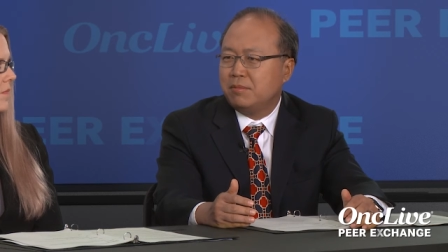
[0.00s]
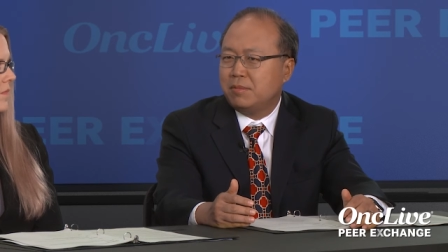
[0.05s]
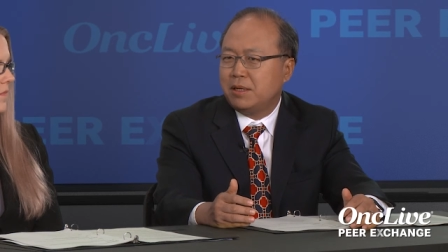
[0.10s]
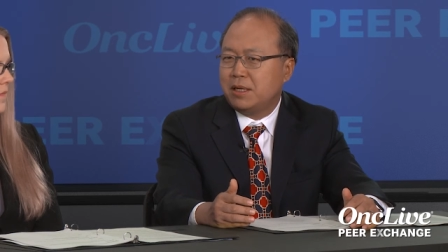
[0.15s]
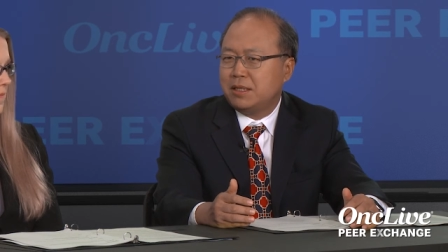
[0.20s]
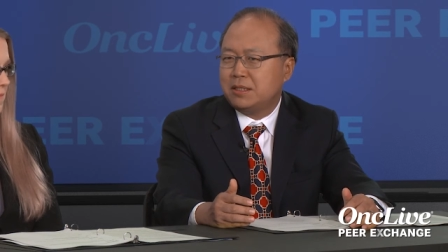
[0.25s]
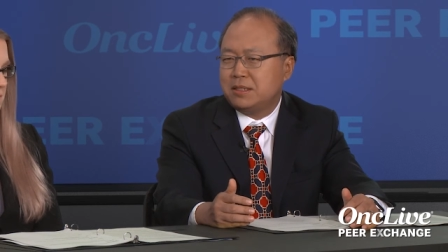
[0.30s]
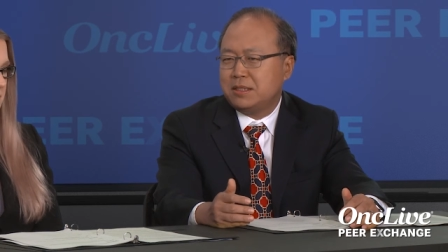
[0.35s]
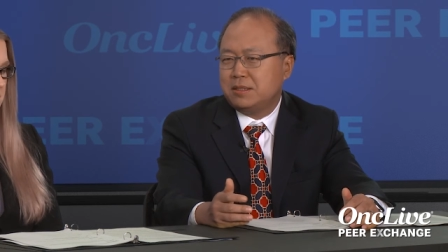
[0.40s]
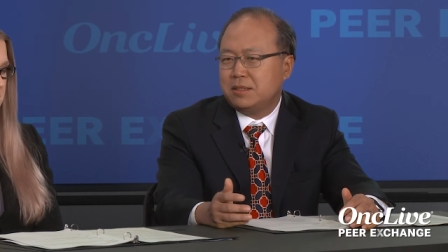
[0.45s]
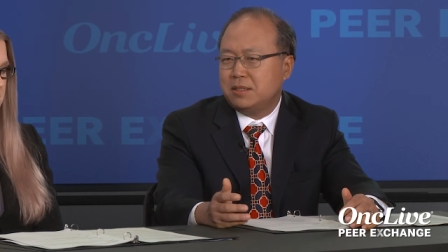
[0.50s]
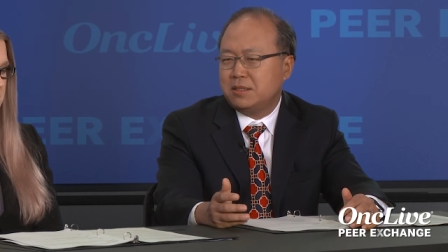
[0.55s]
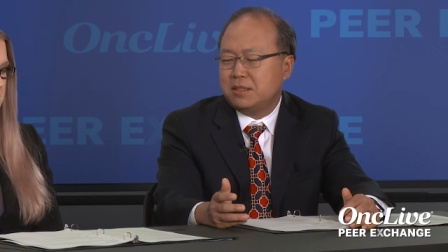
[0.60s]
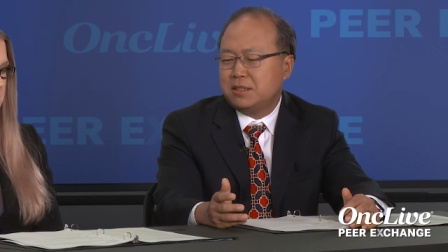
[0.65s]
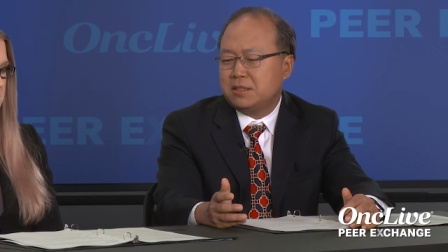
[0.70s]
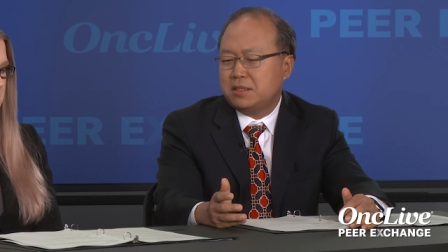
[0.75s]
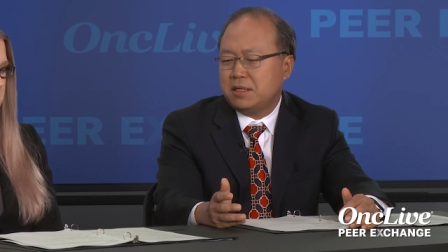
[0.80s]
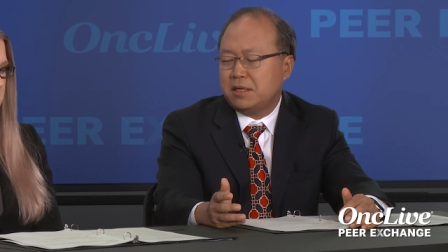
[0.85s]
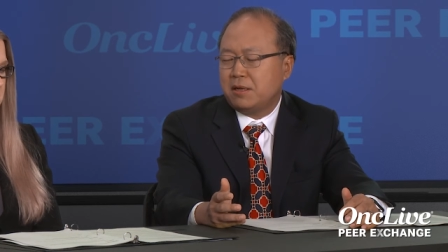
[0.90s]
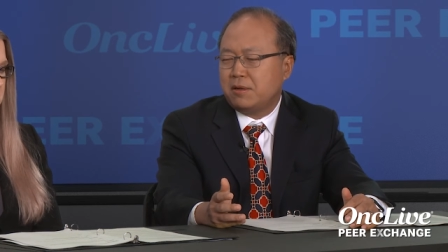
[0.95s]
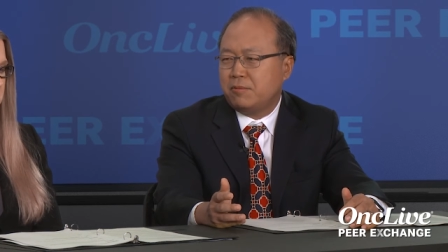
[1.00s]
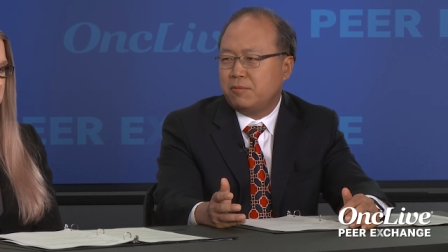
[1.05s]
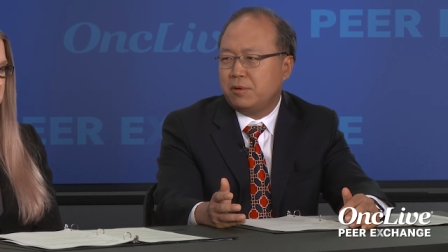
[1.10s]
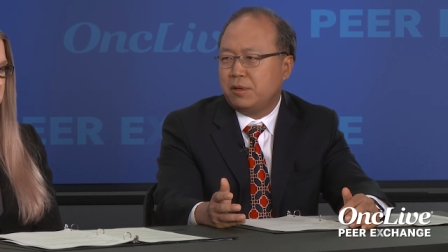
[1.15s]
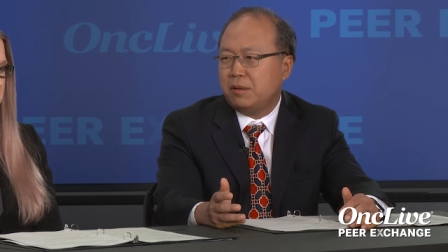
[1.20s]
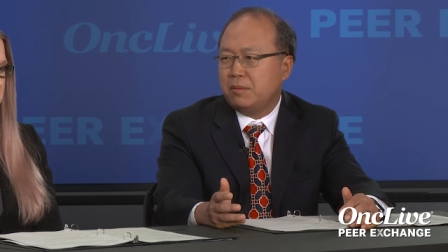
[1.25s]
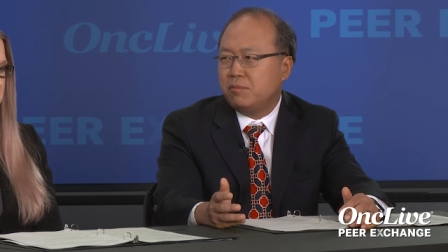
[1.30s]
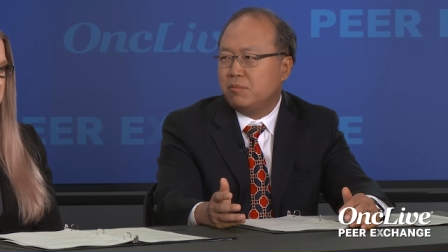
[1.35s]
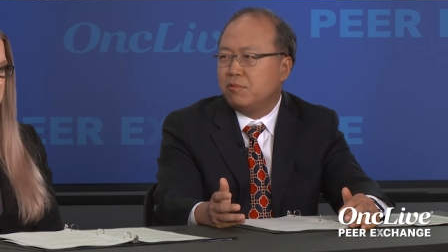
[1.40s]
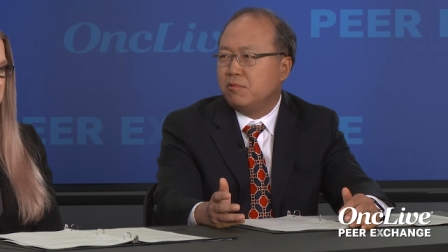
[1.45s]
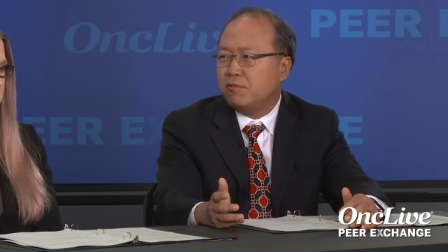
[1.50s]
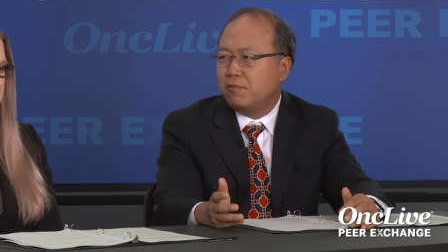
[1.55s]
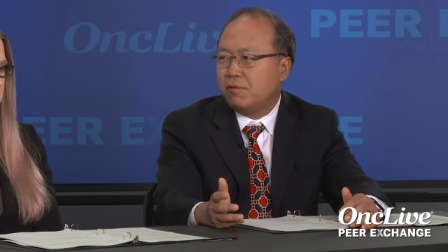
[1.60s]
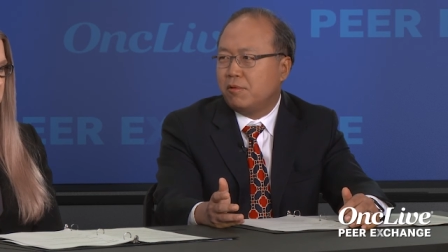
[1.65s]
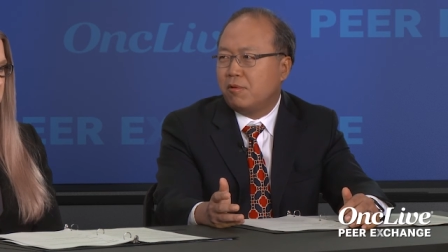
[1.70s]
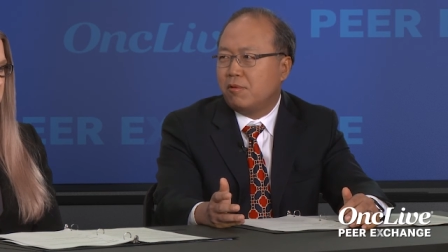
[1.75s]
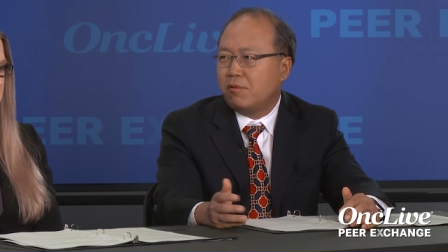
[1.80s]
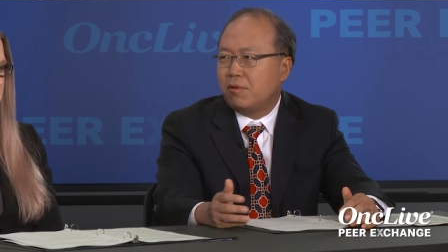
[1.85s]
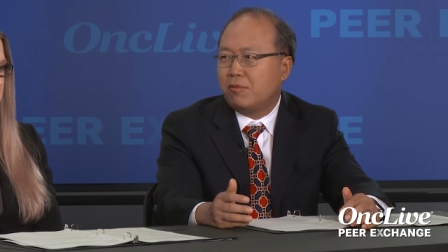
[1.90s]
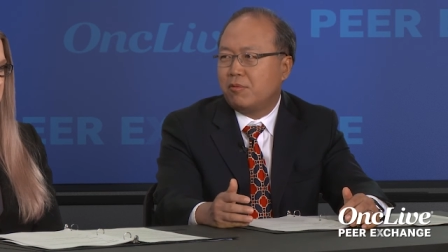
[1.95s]
But as, as I think we move
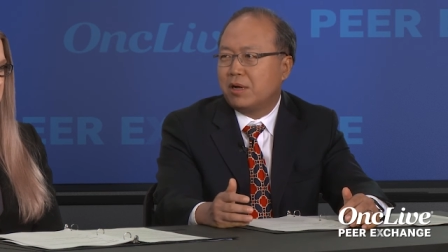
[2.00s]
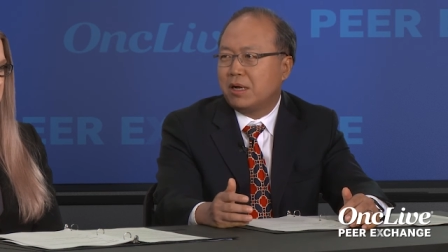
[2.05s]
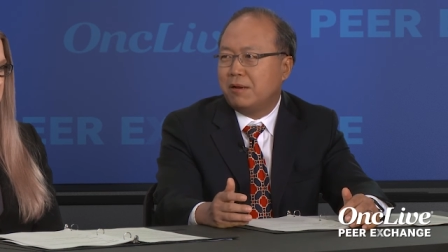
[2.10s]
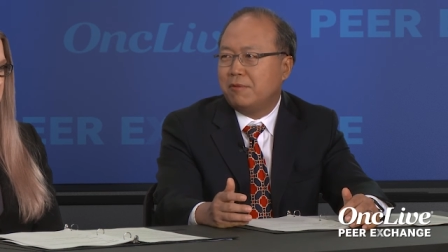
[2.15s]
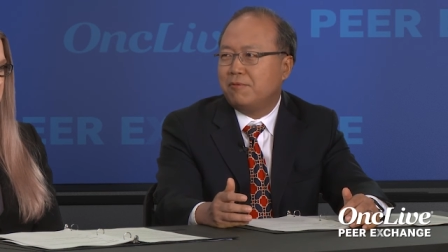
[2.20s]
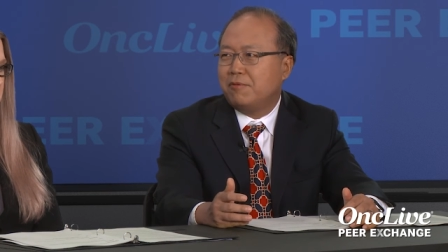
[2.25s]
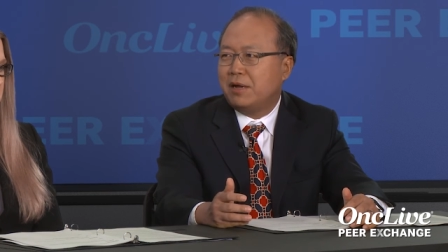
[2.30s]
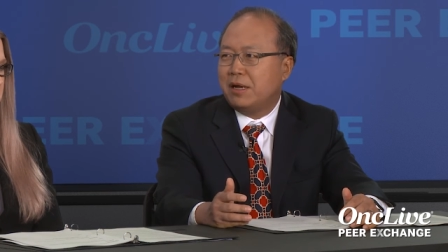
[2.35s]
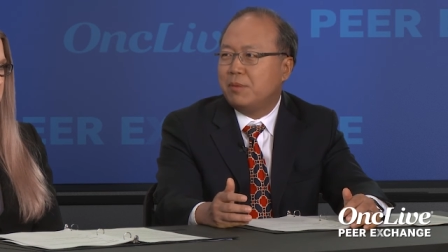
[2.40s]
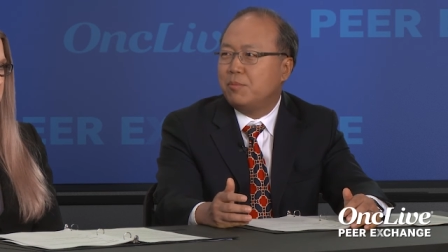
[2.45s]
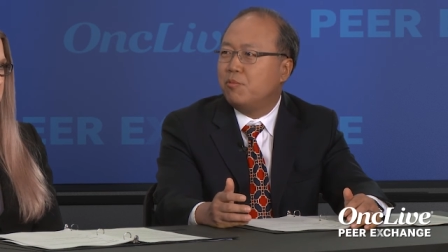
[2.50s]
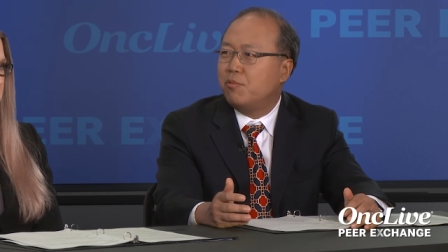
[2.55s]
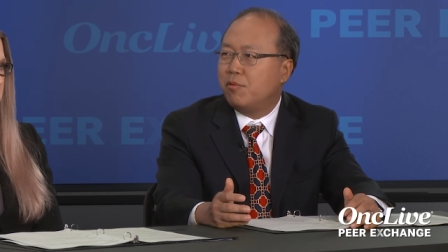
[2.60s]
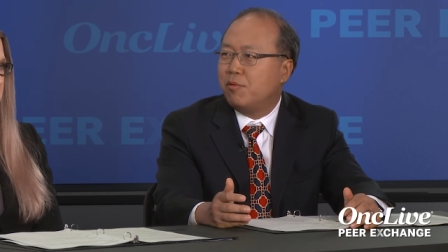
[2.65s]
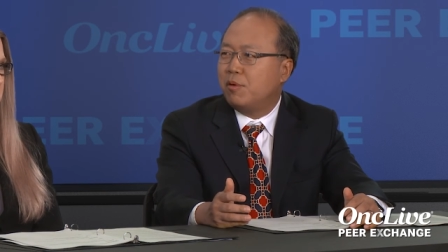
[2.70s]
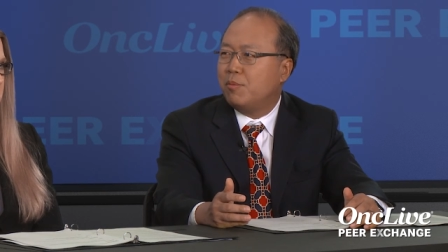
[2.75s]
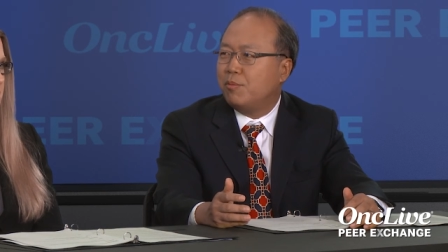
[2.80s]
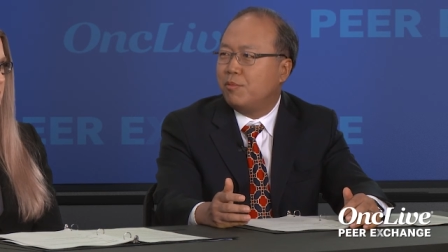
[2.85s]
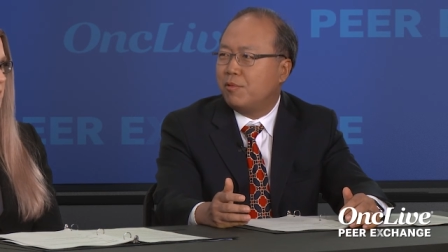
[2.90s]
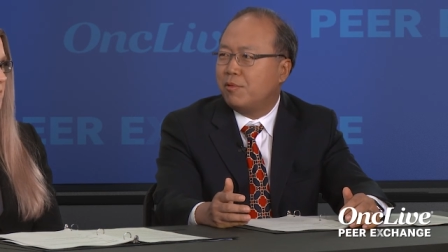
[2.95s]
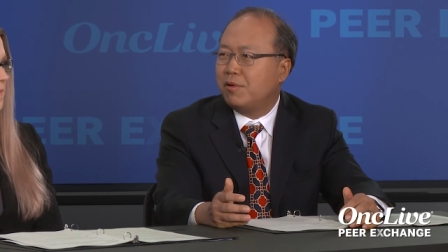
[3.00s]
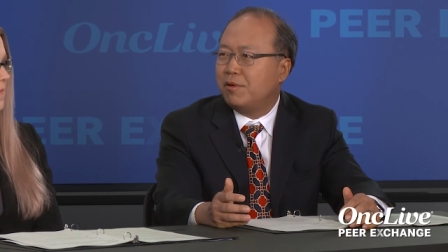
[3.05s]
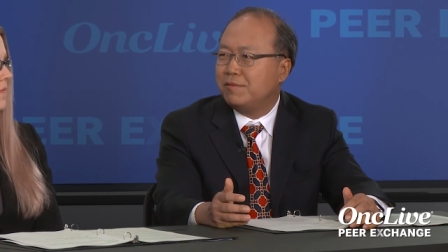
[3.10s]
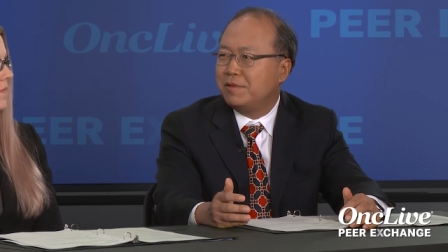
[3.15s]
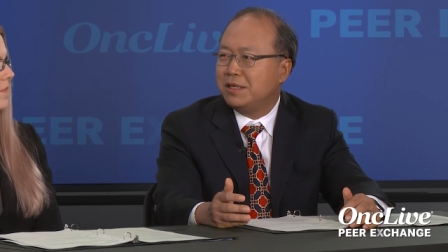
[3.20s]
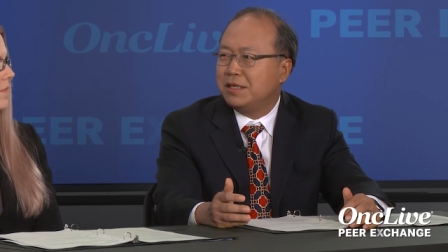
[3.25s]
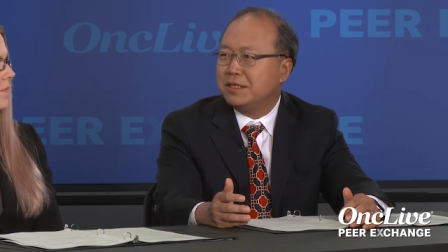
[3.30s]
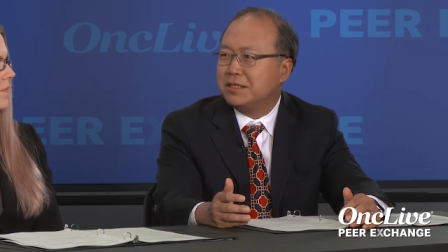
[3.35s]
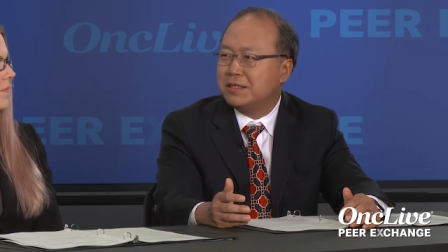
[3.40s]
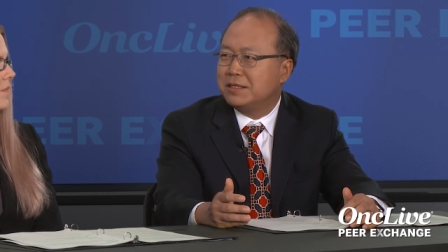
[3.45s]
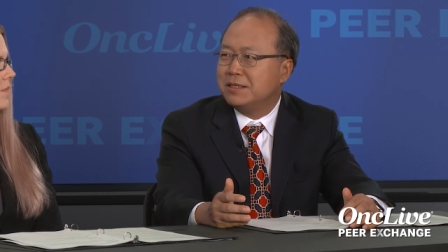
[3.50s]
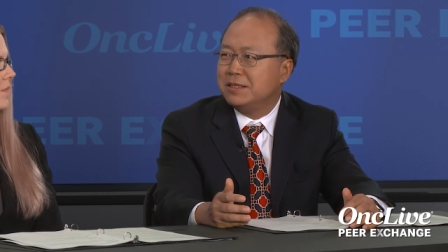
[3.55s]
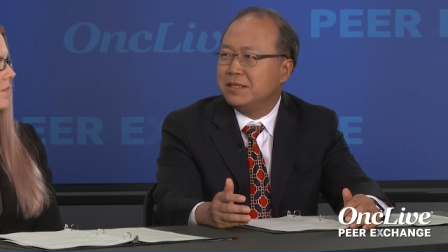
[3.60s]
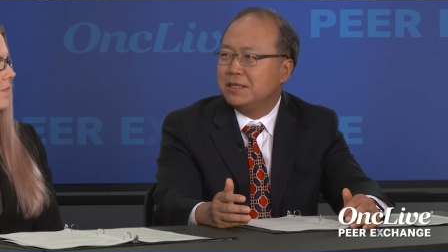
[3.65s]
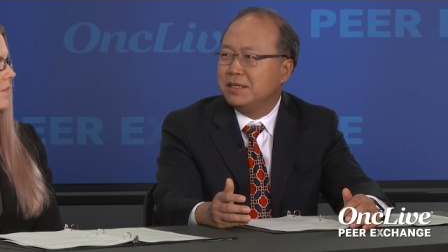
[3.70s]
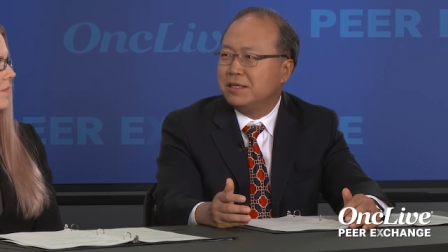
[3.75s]
forward, we're going to find more and more of these,